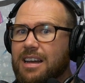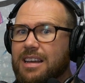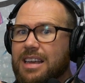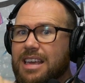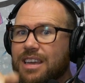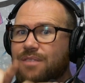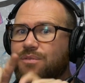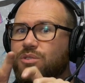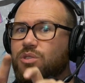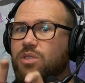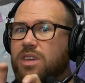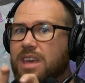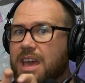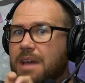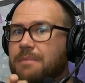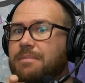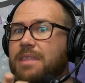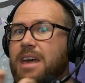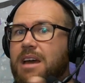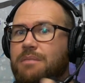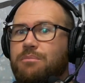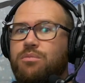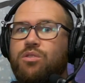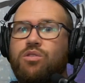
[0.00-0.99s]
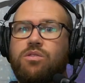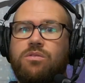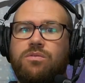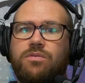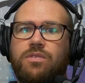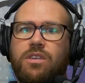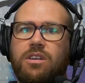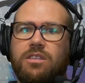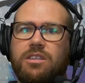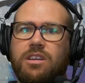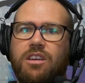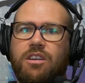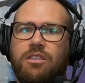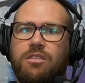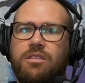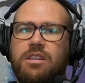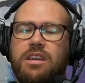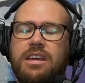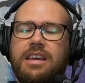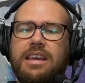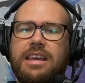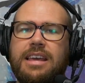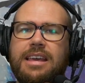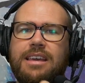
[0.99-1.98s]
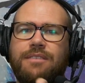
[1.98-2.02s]
if you kept that portfolio.
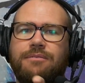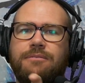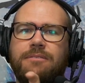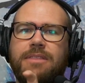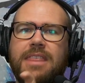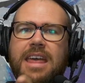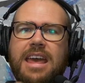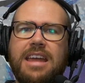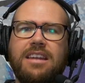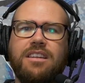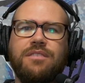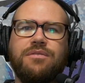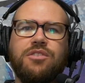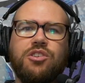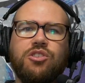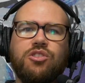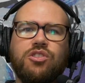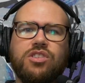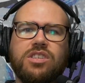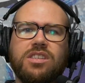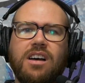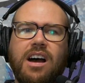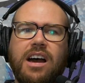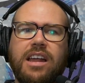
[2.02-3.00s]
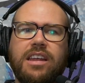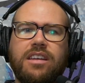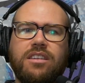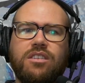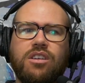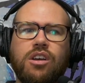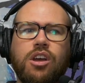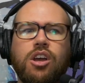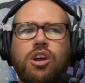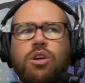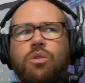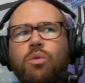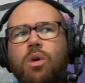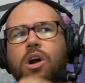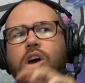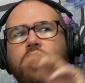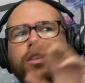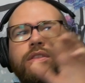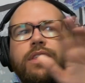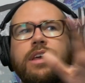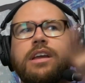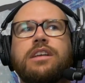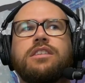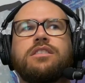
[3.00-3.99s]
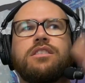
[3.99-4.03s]
If you decided, well,
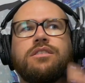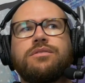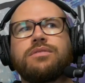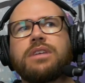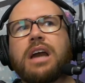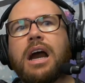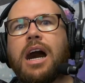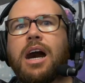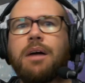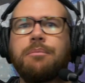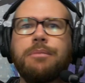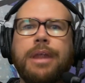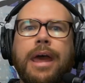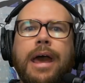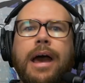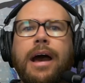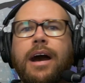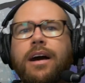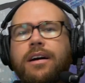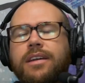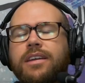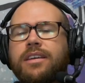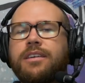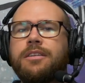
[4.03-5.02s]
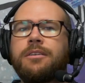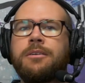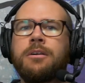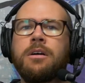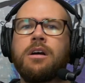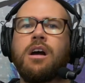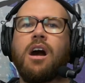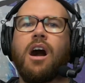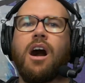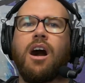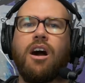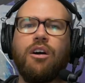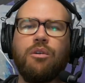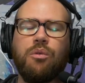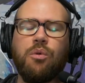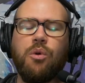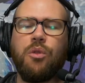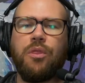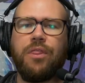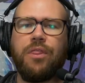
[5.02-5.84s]
things have calmed down and I will